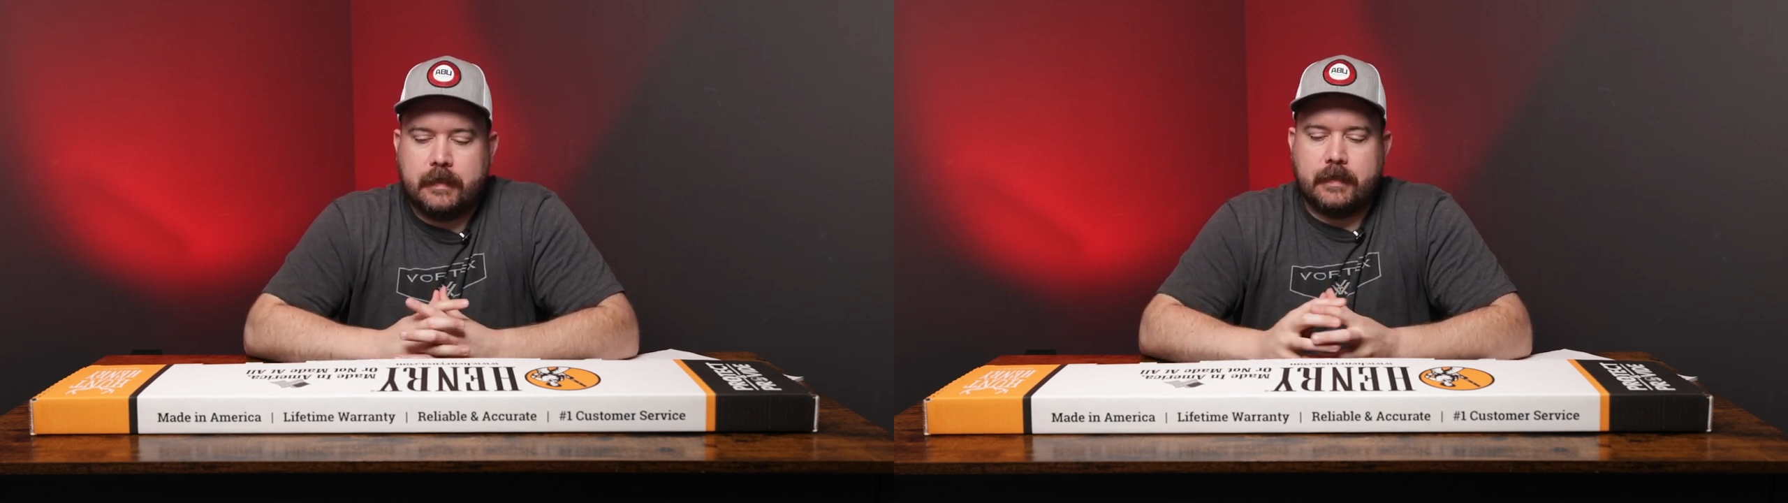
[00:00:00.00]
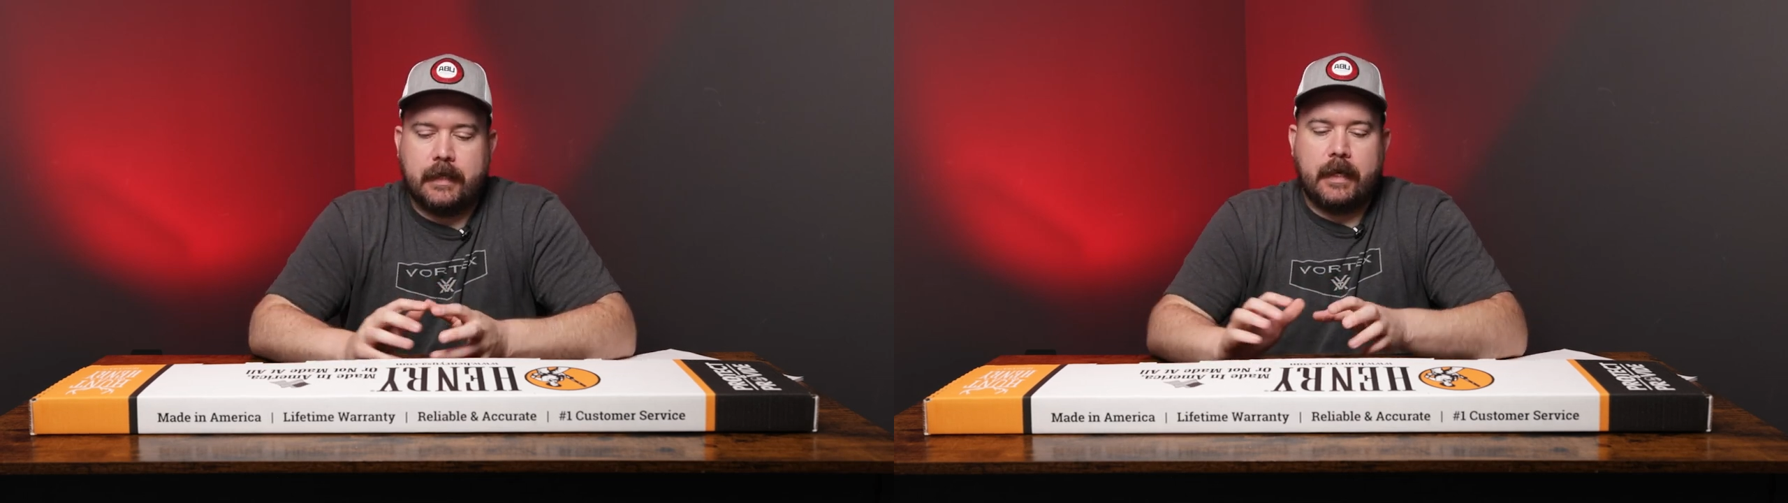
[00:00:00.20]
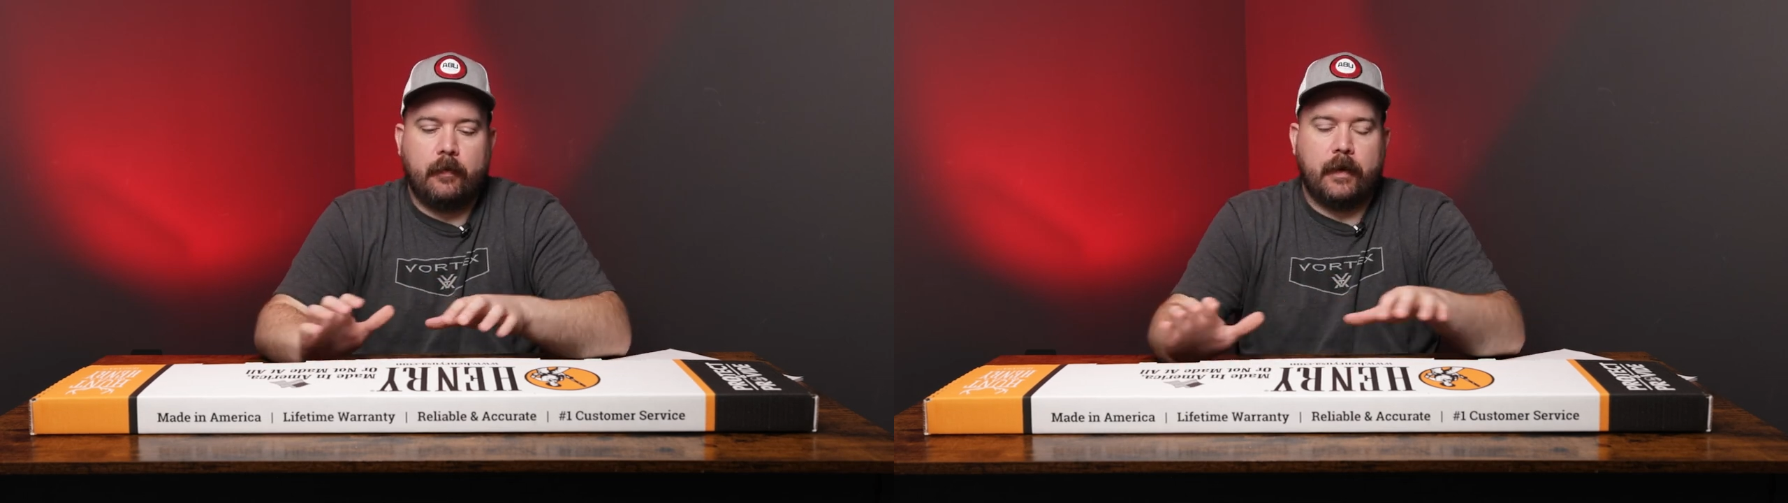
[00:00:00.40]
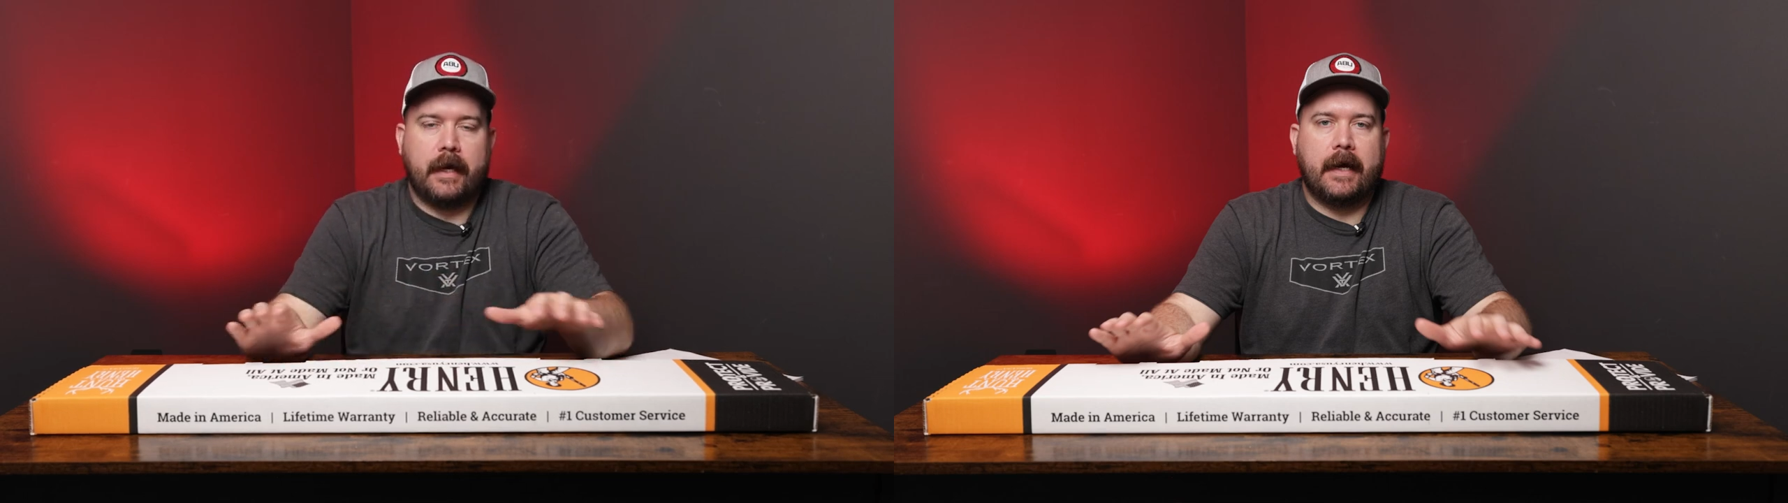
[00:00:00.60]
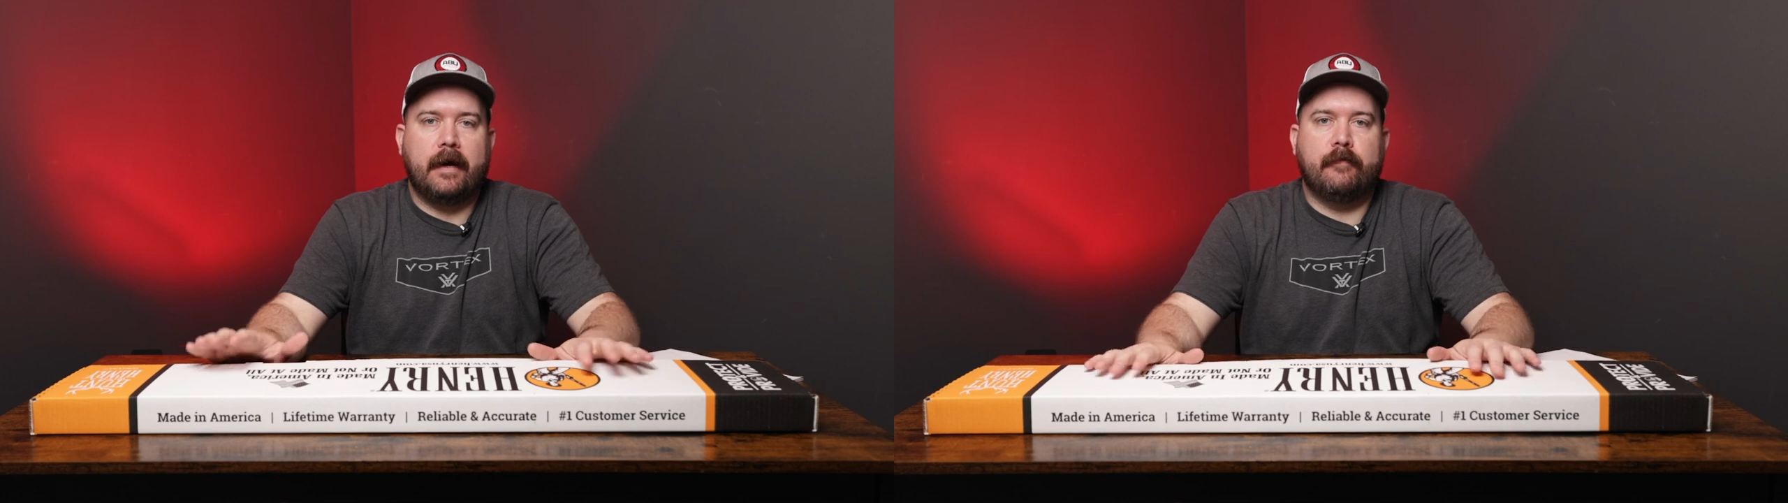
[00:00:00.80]
Today we
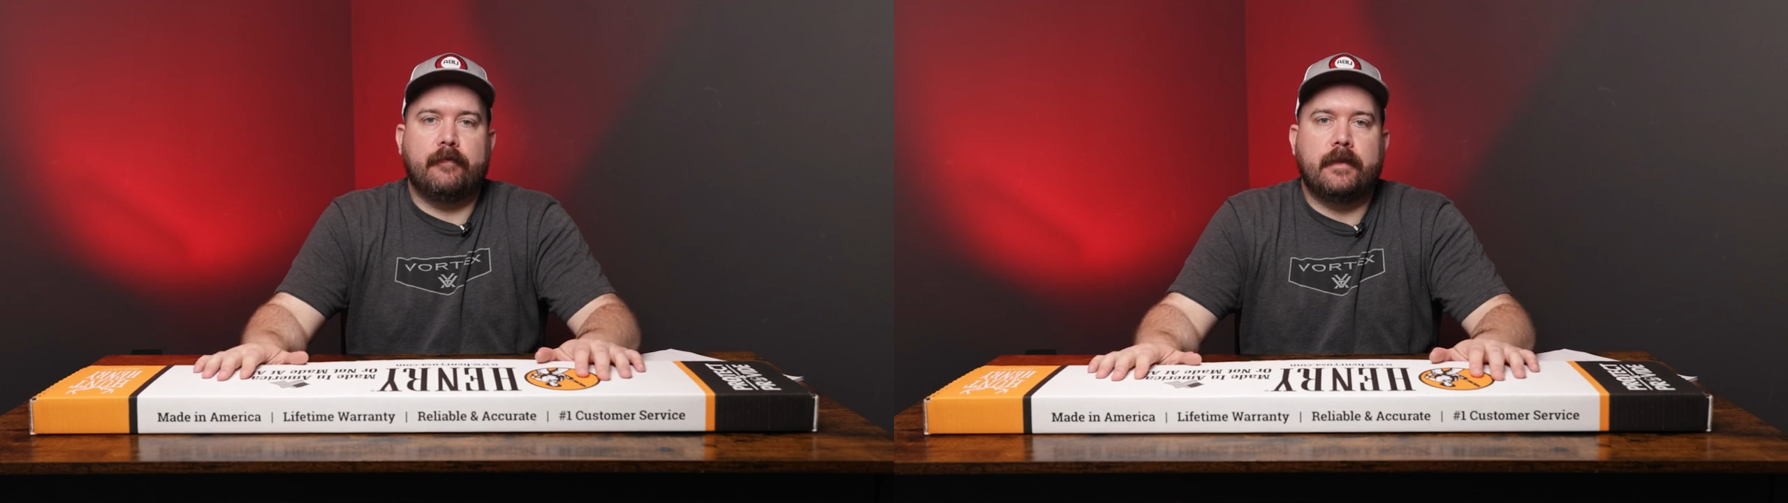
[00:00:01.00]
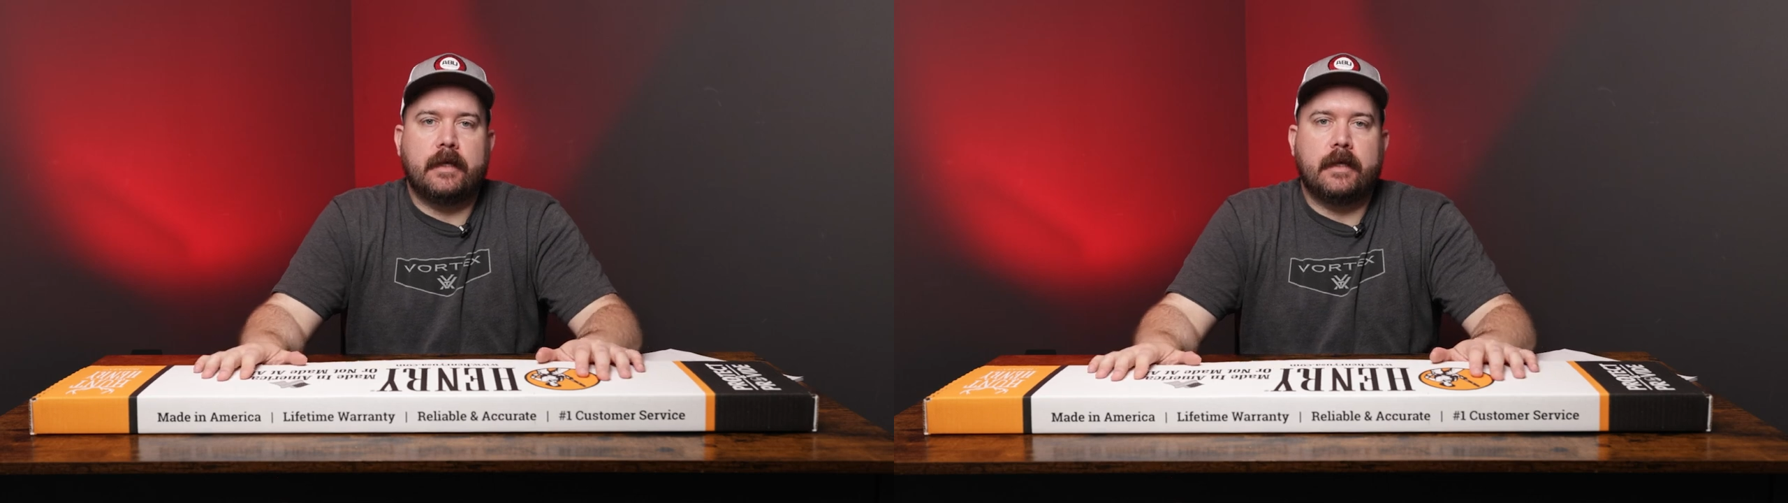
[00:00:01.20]
have